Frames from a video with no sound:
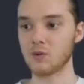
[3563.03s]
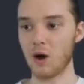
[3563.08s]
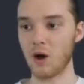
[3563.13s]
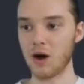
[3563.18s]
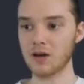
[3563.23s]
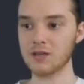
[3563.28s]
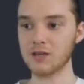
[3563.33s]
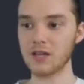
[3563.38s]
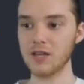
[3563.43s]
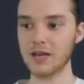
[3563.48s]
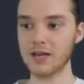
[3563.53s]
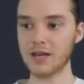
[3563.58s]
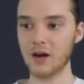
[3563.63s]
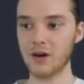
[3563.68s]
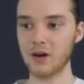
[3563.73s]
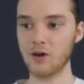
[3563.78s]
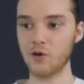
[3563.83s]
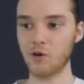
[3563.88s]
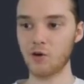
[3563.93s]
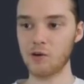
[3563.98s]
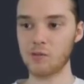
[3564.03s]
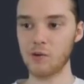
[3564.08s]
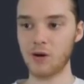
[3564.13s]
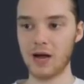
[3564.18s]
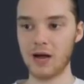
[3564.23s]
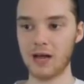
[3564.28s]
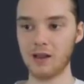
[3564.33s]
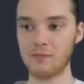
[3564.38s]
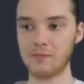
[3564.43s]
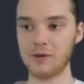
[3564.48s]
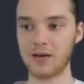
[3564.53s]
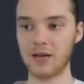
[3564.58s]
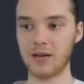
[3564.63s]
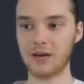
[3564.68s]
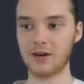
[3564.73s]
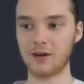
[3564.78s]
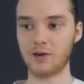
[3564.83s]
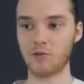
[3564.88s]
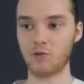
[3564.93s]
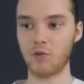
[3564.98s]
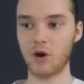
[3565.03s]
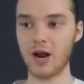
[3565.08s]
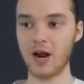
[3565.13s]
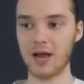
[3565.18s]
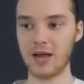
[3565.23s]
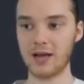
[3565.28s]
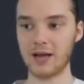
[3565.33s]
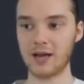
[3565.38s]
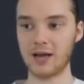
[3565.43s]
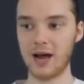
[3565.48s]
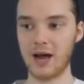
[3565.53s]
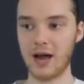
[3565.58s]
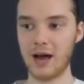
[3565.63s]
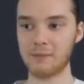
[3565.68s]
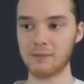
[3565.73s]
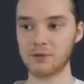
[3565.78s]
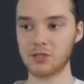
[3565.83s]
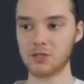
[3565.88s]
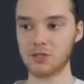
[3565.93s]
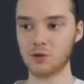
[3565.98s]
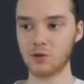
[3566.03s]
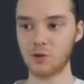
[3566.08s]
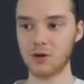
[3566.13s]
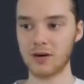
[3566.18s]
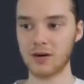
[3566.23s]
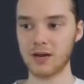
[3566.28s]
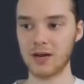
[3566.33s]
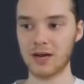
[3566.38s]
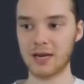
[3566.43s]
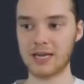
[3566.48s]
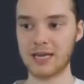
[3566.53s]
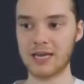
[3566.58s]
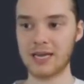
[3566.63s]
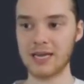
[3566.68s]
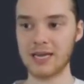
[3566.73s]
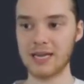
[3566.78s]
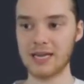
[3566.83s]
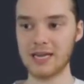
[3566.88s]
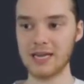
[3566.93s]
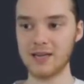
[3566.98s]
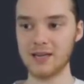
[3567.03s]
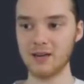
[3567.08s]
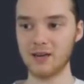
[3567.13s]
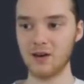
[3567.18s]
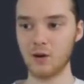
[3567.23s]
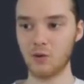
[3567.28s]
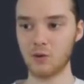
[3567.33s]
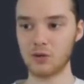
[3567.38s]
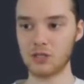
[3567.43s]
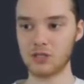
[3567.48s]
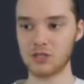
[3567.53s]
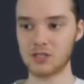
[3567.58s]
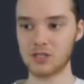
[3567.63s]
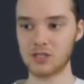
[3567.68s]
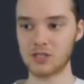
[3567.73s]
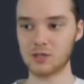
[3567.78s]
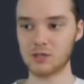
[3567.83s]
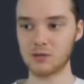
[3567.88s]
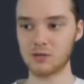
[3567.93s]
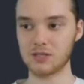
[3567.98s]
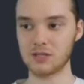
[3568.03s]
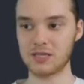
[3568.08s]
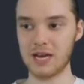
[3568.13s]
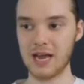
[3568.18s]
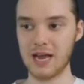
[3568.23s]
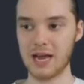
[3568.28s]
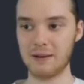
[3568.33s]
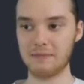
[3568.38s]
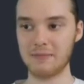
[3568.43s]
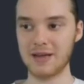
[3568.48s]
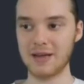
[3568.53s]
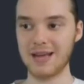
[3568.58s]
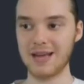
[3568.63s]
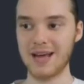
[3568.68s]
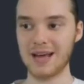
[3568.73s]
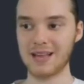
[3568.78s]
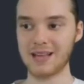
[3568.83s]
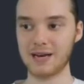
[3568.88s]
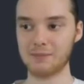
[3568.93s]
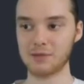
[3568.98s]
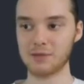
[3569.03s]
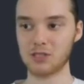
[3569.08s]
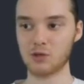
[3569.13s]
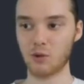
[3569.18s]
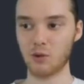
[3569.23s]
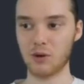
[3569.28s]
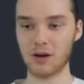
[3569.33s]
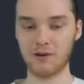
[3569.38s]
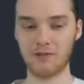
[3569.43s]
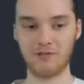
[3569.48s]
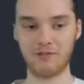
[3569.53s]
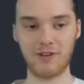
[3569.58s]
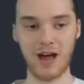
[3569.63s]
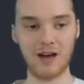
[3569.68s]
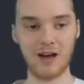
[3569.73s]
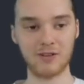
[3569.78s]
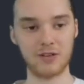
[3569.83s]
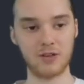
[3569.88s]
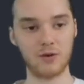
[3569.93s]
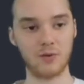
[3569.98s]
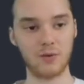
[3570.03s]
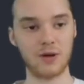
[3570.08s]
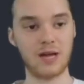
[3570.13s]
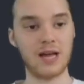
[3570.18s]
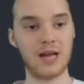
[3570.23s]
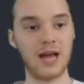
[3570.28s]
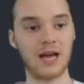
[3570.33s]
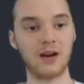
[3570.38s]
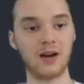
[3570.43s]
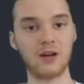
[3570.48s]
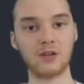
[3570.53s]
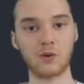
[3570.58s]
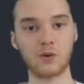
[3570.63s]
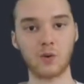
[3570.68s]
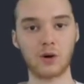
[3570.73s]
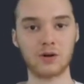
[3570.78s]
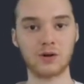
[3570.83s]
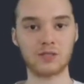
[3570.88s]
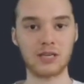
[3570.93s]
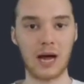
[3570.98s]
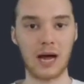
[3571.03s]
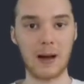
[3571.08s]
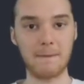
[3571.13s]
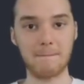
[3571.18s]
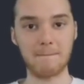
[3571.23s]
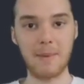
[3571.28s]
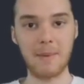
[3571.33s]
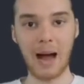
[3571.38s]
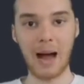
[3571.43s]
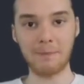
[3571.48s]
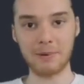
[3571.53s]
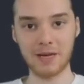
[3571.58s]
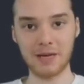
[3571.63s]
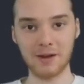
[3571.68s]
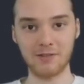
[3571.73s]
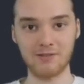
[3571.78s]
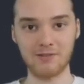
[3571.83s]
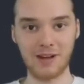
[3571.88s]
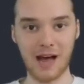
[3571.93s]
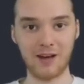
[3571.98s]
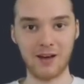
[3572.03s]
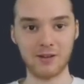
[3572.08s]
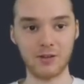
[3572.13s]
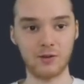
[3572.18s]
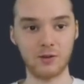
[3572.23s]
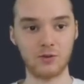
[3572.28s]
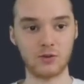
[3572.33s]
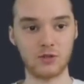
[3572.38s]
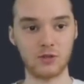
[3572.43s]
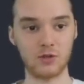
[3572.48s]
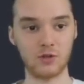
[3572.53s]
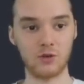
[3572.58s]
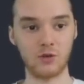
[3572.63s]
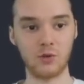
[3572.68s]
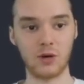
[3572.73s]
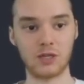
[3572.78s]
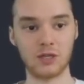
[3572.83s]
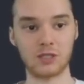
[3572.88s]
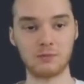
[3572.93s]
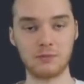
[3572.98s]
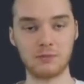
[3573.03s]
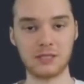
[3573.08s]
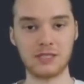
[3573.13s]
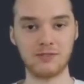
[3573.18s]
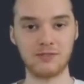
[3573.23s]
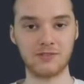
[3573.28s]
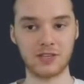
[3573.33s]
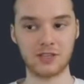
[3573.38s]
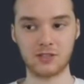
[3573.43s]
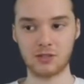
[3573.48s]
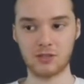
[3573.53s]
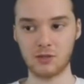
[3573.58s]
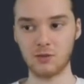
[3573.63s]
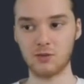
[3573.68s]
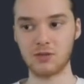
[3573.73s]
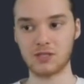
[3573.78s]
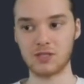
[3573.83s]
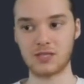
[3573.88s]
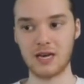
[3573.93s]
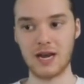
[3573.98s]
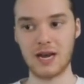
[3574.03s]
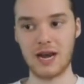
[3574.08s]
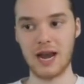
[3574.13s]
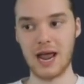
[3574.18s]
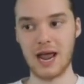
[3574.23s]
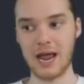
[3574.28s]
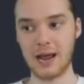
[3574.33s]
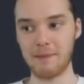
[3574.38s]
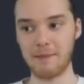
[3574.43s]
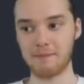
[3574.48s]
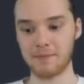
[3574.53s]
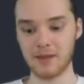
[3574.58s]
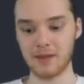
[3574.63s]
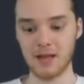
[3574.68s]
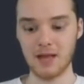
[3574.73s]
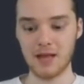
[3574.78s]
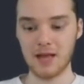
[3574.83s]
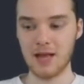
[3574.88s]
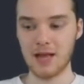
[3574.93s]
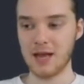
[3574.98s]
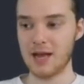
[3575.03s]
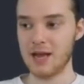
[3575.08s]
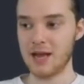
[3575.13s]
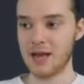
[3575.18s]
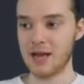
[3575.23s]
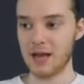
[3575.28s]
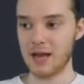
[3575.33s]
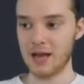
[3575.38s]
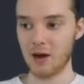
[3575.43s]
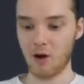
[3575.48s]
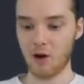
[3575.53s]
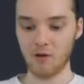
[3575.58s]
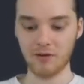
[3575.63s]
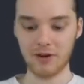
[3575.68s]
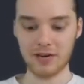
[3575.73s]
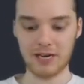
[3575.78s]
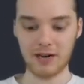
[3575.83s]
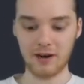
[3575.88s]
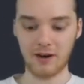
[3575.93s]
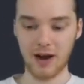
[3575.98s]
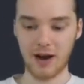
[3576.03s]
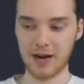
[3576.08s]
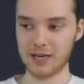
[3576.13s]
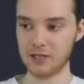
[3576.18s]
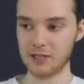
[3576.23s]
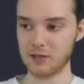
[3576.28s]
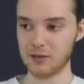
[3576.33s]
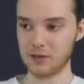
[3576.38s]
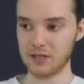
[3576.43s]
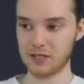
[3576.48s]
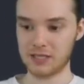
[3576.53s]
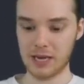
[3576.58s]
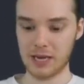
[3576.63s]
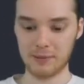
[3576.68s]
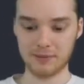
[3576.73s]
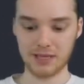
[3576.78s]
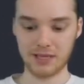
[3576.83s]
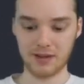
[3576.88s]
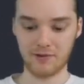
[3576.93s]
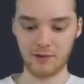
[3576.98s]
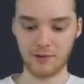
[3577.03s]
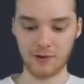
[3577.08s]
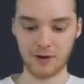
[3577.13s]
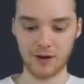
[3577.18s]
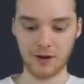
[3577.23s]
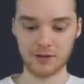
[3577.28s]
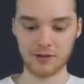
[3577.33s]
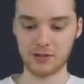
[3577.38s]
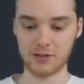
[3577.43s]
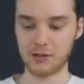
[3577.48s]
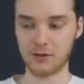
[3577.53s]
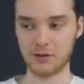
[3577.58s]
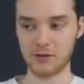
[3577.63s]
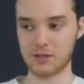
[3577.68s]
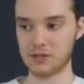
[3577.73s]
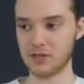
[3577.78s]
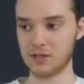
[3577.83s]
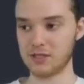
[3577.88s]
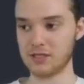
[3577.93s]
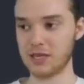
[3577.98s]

So unlike a normal element in an array, I'm storing a key, which is the student's name, and then I'm storing a value. In other words, I'm mapping a value to a specific student's name. Over here, I can do the same thing for another student.